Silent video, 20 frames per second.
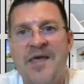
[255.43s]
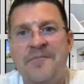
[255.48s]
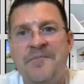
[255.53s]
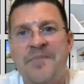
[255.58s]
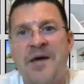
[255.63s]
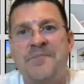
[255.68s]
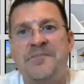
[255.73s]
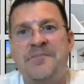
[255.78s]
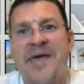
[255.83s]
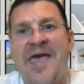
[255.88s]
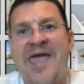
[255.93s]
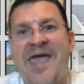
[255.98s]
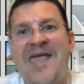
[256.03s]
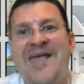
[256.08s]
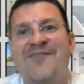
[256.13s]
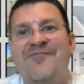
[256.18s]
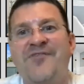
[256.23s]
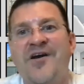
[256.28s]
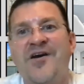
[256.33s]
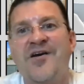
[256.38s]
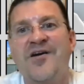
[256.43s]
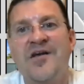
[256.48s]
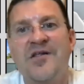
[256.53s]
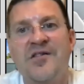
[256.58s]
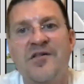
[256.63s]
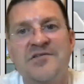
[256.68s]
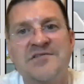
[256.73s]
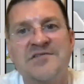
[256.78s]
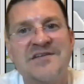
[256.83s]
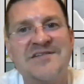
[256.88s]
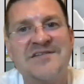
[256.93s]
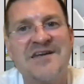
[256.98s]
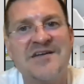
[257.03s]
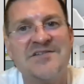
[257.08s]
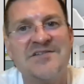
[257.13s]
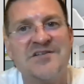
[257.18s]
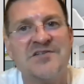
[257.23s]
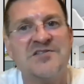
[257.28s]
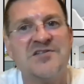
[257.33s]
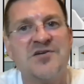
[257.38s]
By paying very close
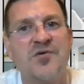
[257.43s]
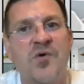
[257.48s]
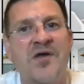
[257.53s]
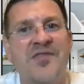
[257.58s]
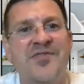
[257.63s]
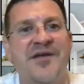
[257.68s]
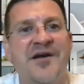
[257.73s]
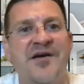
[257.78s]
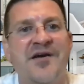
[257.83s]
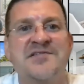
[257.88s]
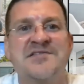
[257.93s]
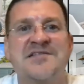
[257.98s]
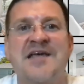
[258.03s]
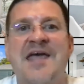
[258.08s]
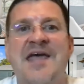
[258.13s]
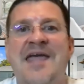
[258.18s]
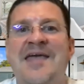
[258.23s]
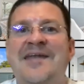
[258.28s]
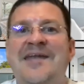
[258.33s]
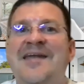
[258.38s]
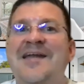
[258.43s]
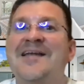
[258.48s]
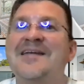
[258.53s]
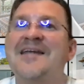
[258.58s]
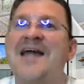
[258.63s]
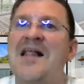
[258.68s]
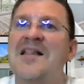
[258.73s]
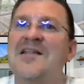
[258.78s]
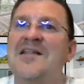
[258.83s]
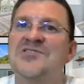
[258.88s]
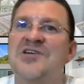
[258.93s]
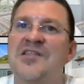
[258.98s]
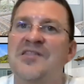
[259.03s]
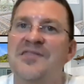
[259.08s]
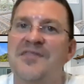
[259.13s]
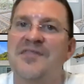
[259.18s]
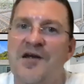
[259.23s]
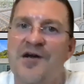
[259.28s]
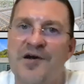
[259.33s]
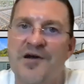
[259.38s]
attention to what they're saying and acknowledging
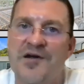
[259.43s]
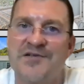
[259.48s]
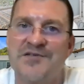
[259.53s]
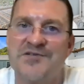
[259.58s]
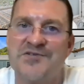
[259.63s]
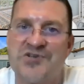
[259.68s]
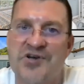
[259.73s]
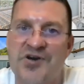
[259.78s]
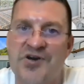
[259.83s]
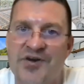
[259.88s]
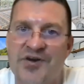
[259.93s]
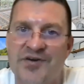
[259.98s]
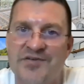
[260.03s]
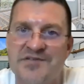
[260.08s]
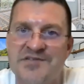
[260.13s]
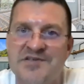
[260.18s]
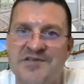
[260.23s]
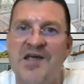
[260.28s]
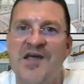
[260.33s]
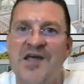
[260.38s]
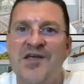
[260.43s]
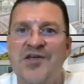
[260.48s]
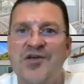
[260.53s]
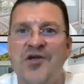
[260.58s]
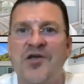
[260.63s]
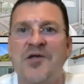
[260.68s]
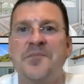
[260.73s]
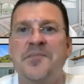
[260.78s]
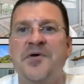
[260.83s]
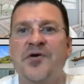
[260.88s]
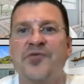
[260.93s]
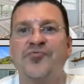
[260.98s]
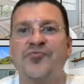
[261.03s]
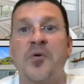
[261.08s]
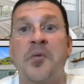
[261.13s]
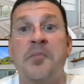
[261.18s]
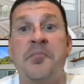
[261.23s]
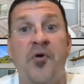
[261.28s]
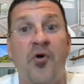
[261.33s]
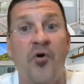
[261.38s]
their concerns, you can build
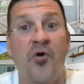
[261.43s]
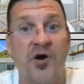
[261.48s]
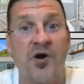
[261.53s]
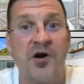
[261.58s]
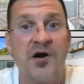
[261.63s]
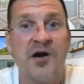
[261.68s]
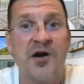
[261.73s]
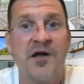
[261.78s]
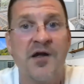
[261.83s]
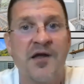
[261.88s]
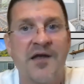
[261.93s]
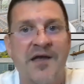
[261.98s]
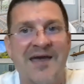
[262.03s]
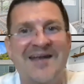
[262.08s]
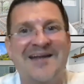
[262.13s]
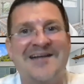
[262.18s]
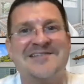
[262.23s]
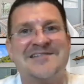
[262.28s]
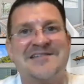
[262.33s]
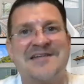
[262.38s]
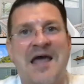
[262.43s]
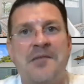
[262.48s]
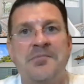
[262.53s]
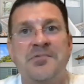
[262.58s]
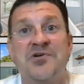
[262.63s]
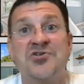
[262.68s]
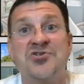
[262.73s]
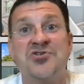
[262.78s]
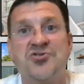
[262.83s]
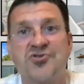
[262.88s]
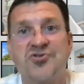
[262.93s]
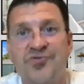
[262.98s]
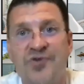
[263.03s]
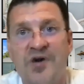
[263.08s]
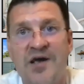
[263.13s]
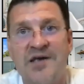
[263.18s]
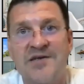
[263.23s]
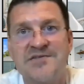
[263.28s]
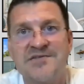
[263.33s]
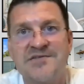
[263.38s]
rapport and establish
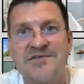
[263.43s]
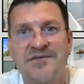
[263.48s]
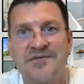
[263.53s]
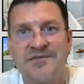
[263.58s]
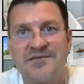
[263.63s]
trust.